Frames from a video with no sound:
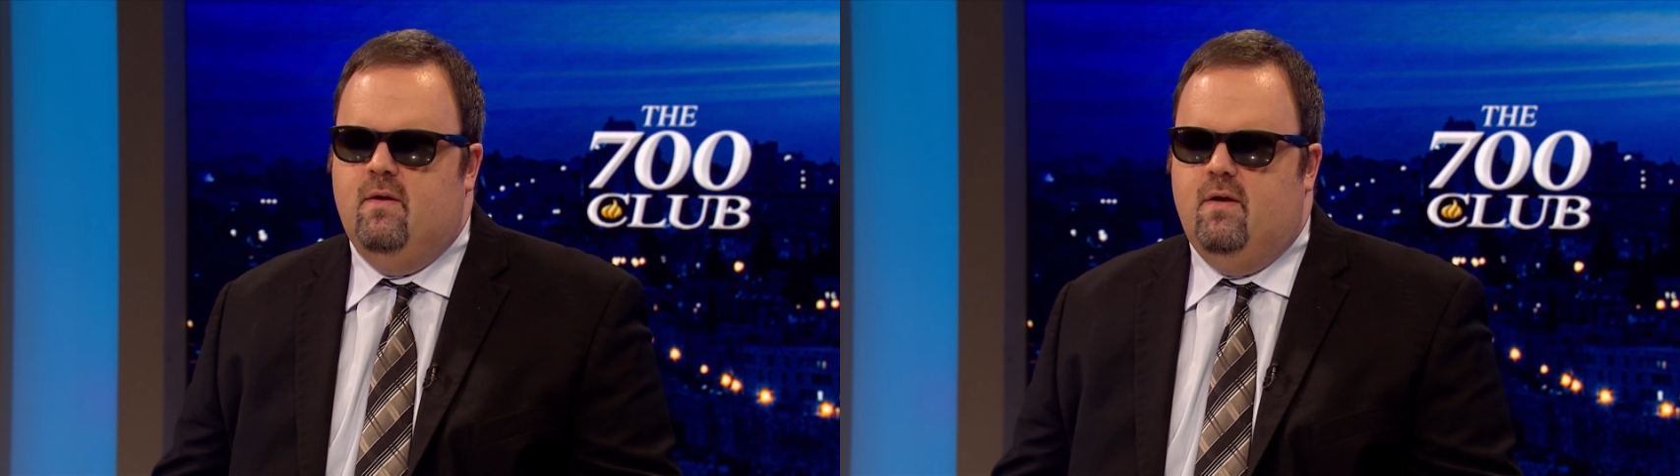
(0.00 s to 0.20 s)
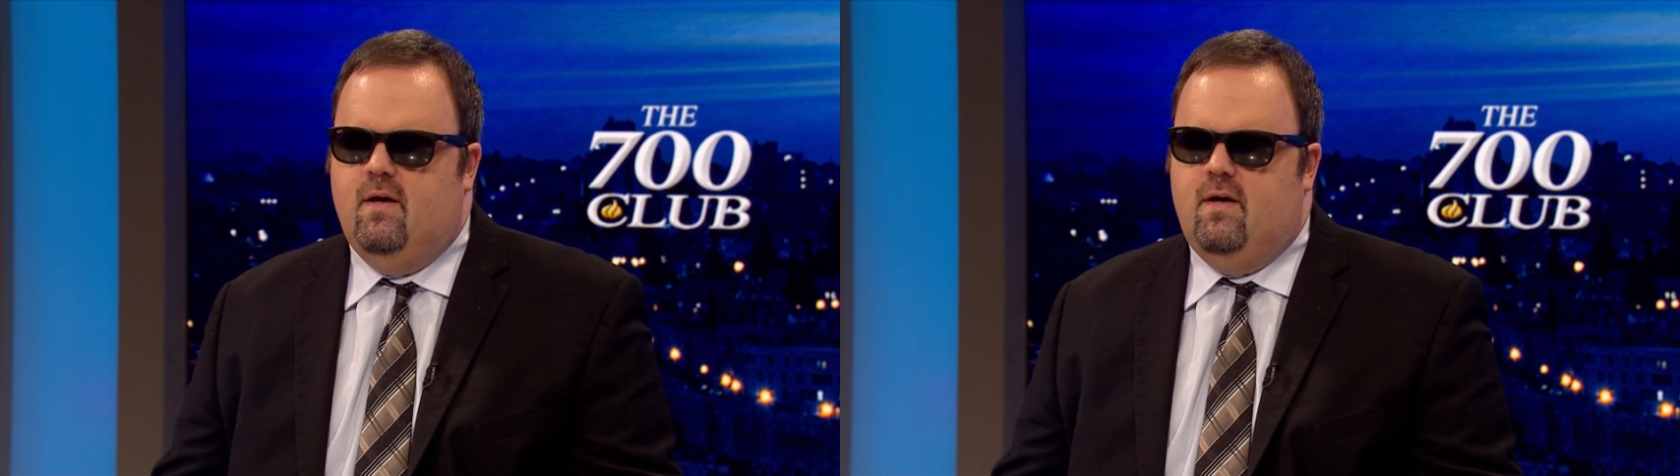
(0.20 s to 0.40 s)

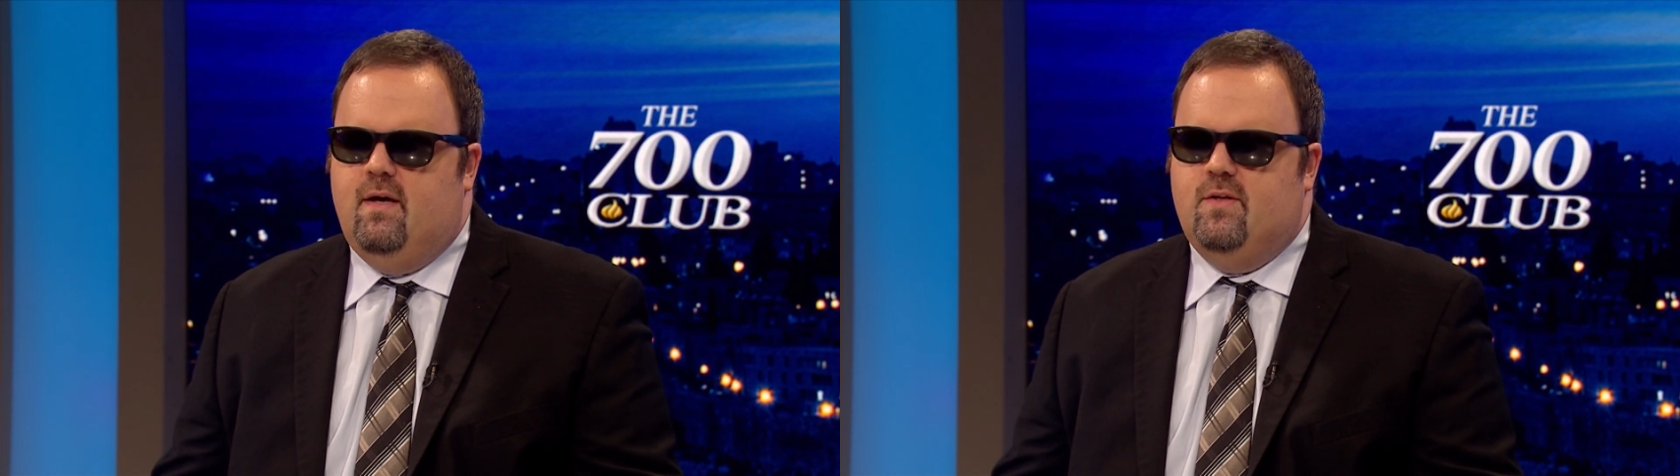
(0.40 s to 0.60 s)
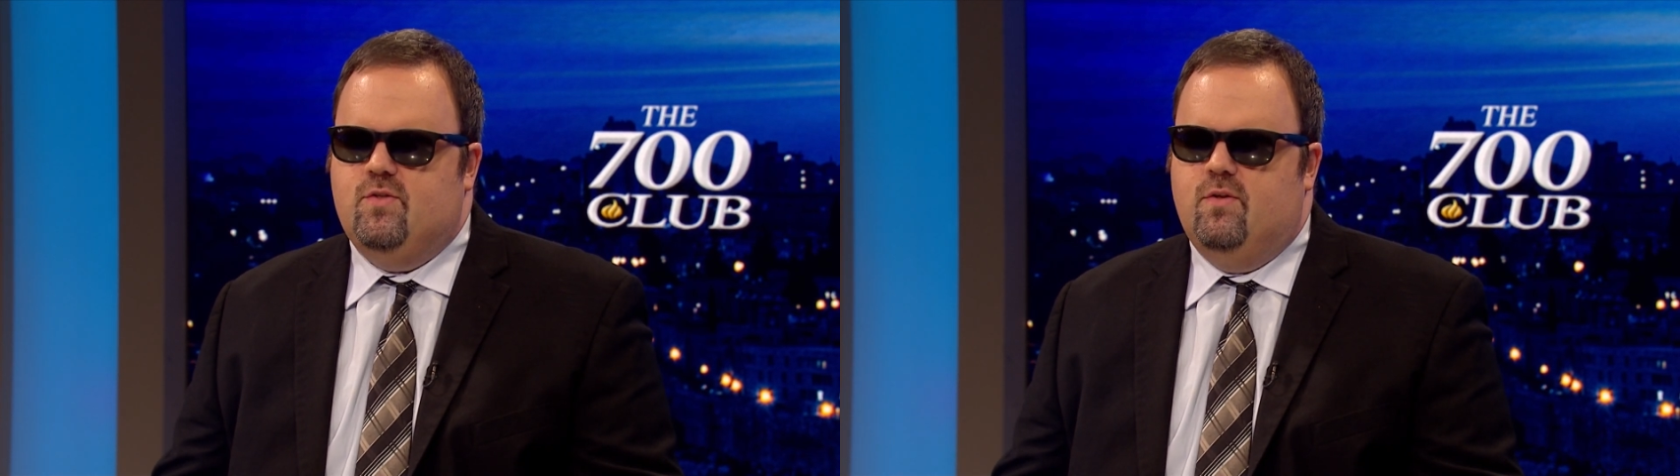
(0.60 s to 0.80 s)

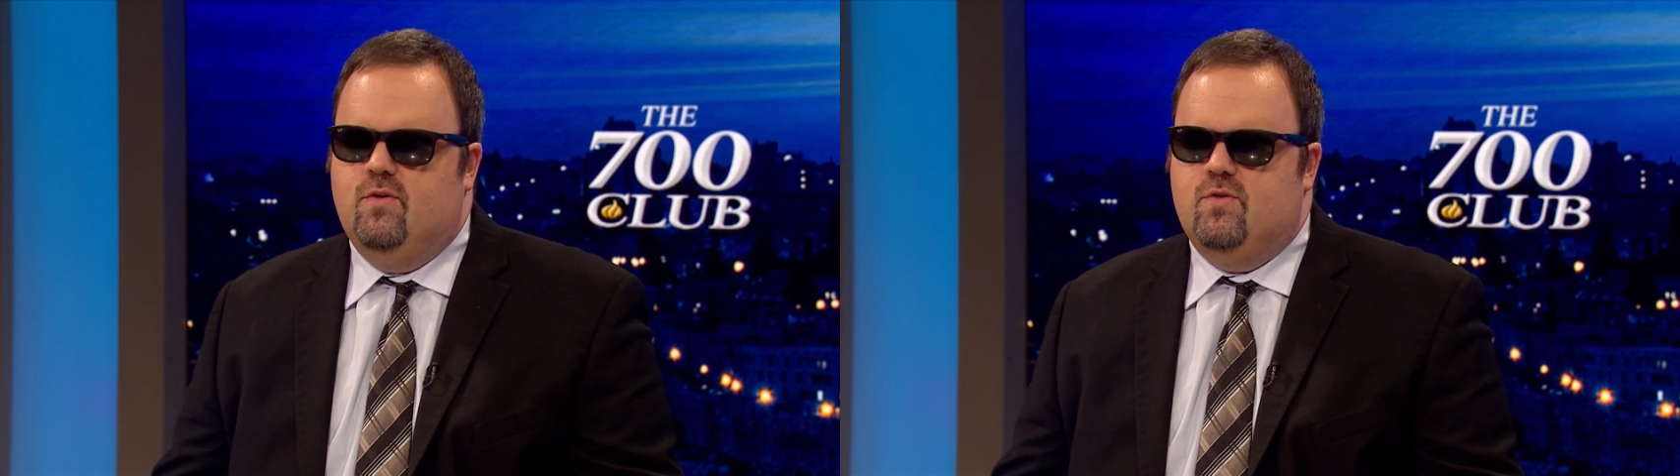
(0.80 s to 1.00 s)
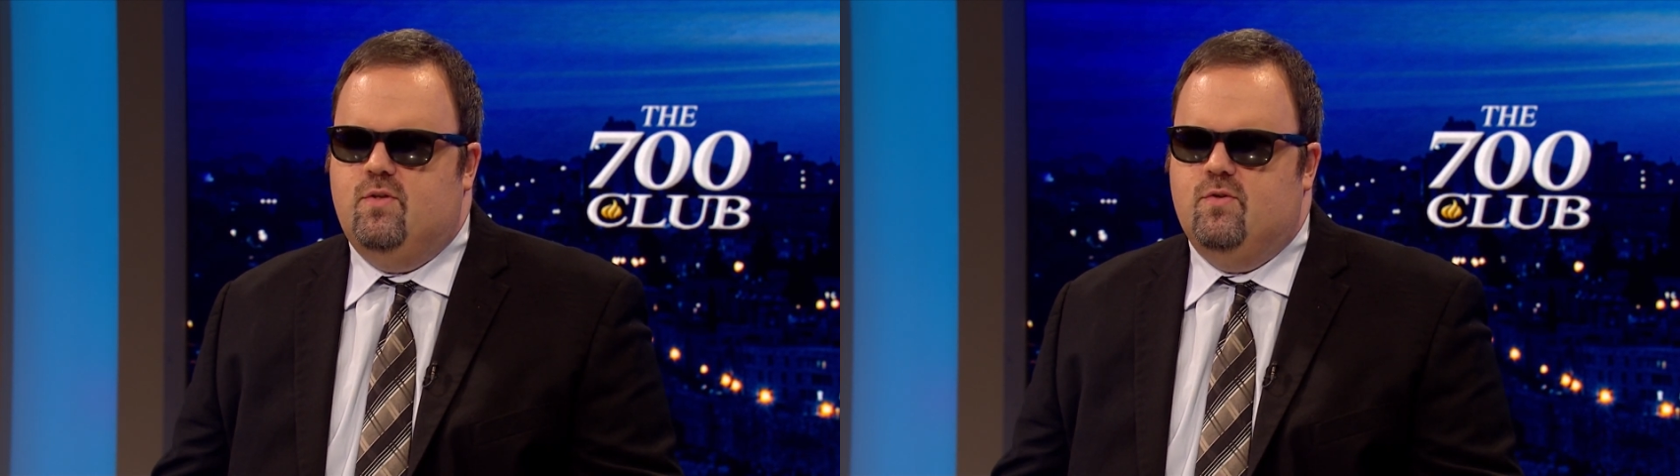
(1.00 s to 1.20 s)
And so
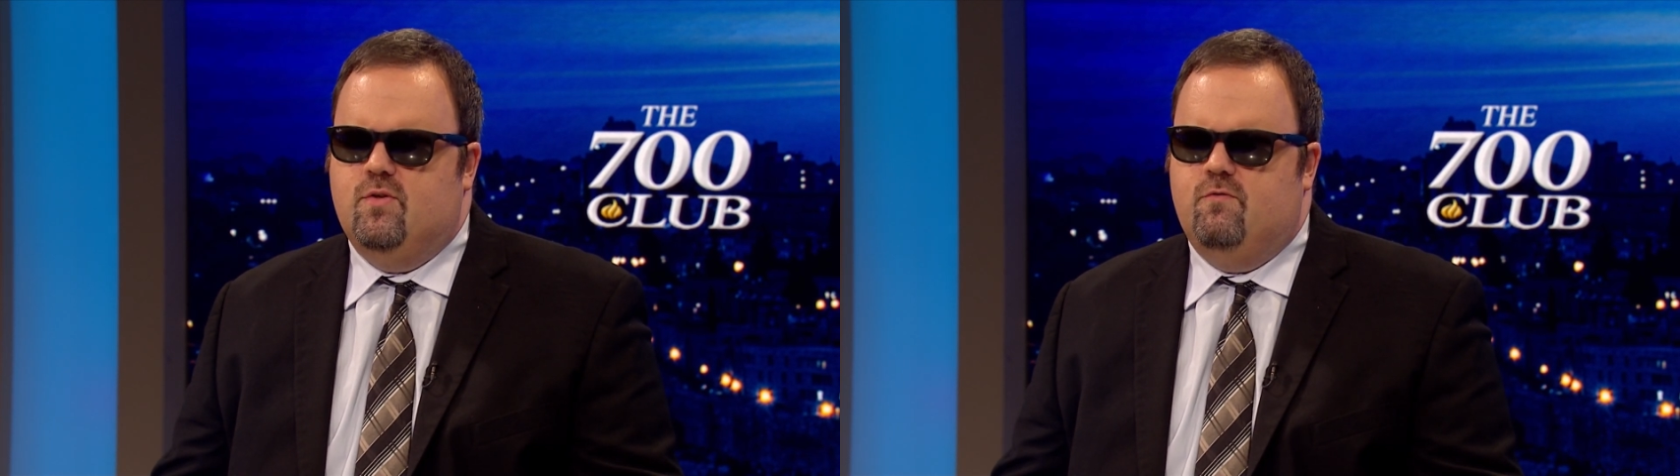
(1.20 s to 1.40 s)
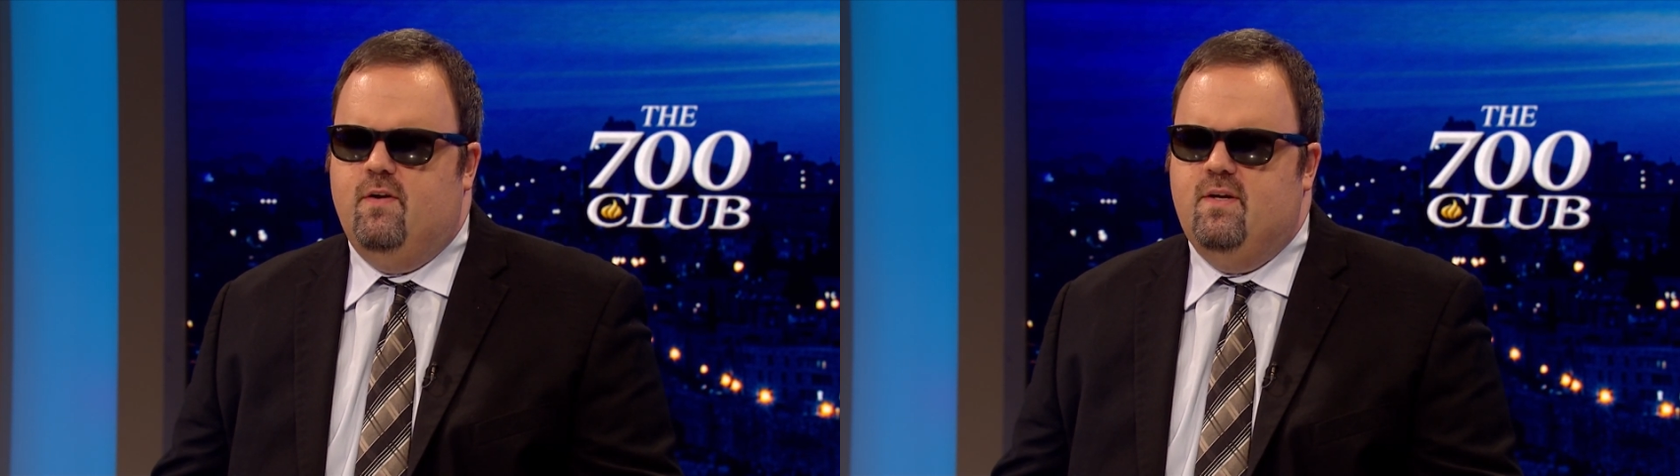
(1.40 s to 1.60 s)
there's
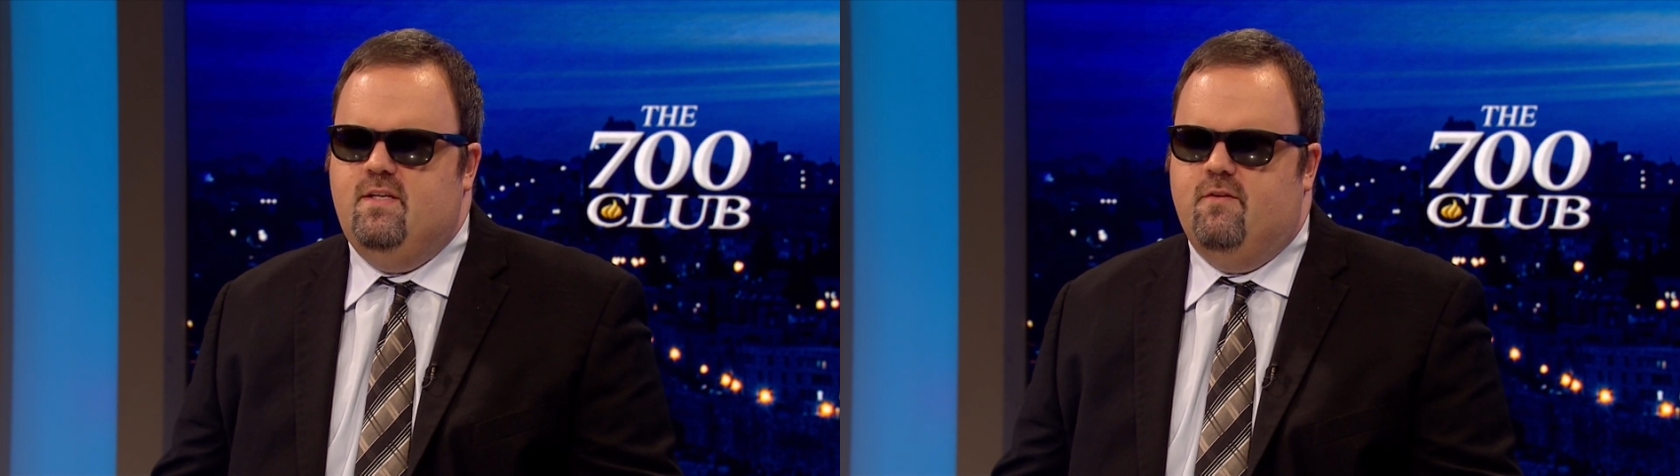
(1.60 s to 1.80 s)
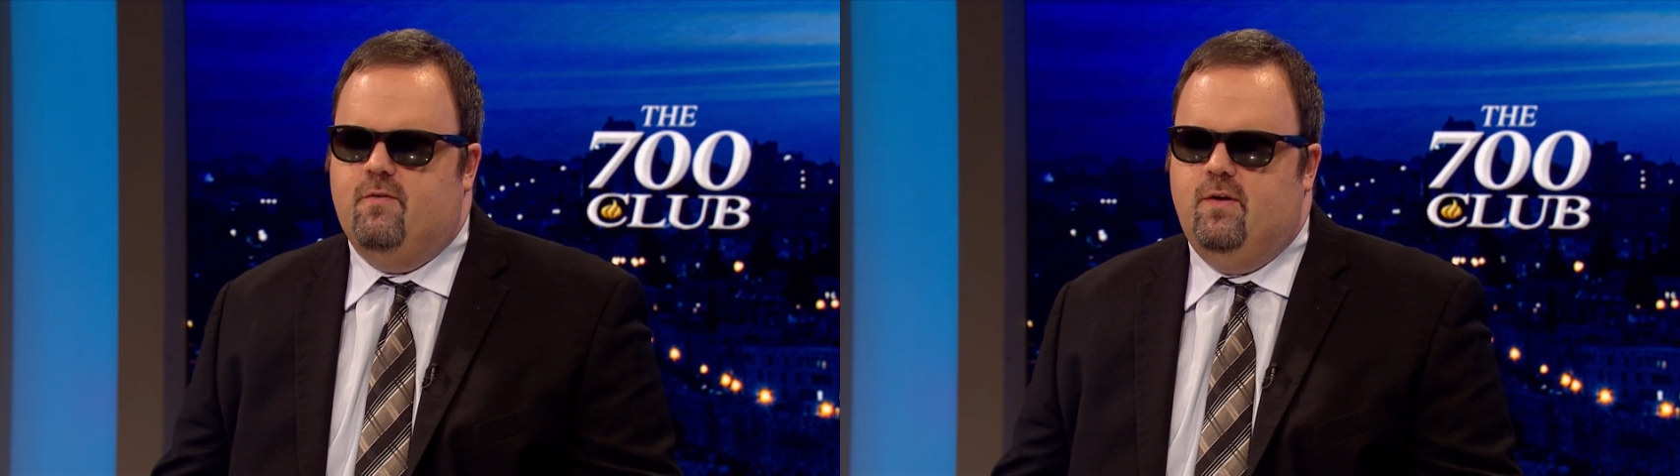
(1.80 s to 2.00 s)
those very
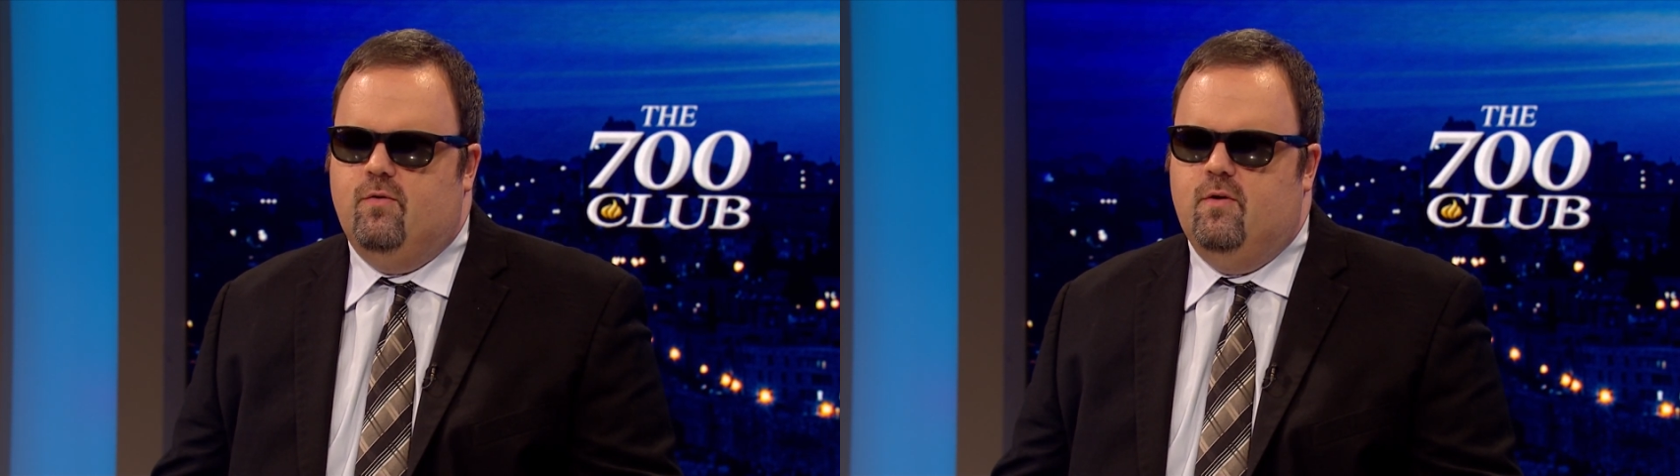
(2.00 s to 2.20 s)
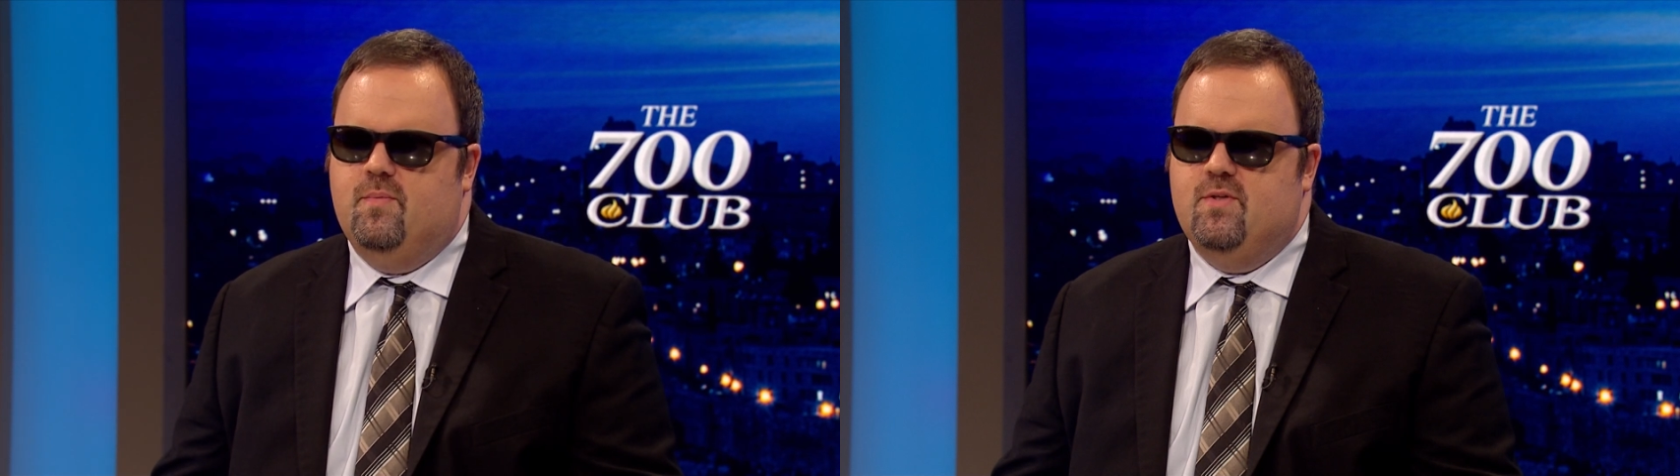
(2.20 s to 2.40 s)
different
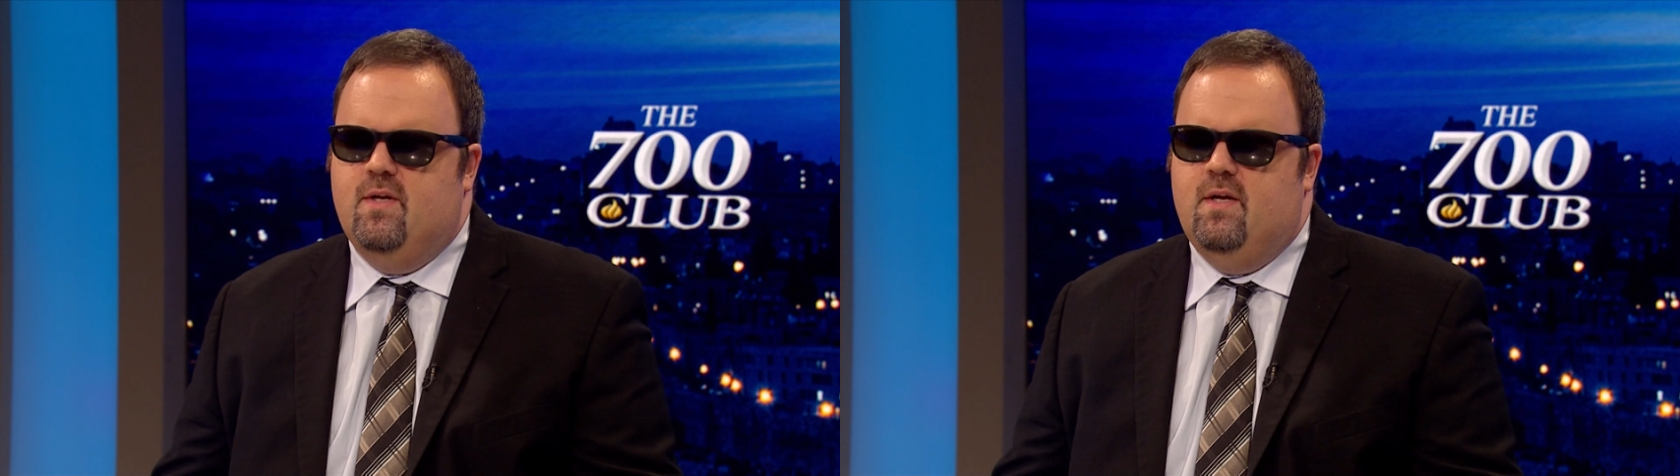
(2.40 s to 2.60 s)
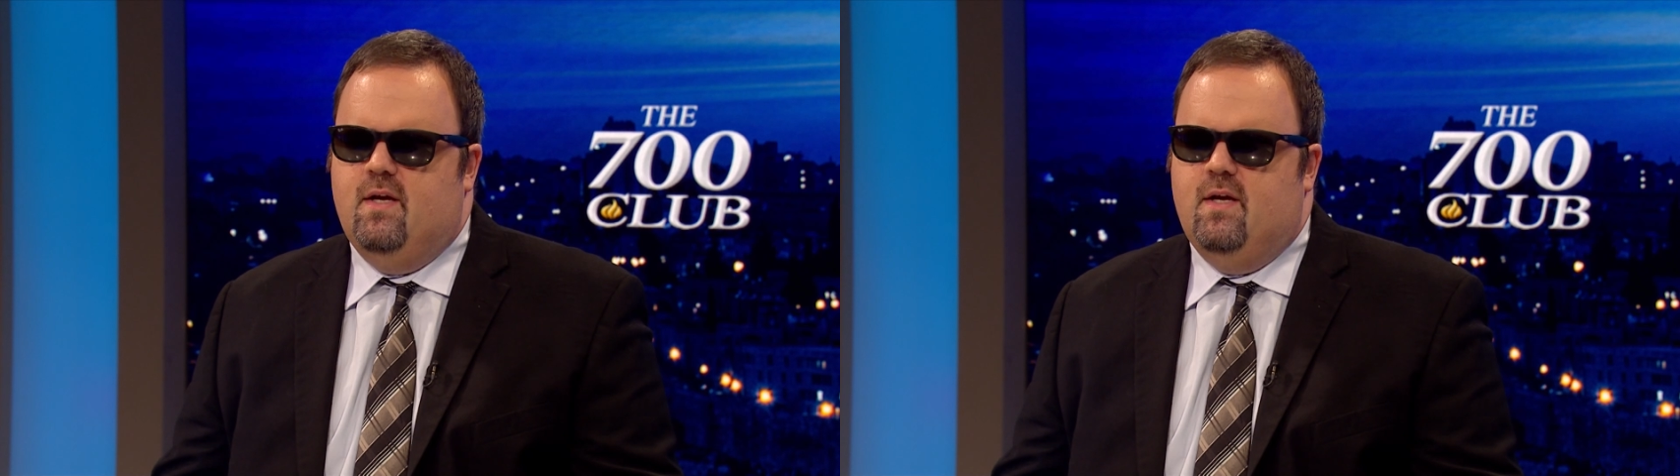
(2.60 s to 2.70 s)
groups.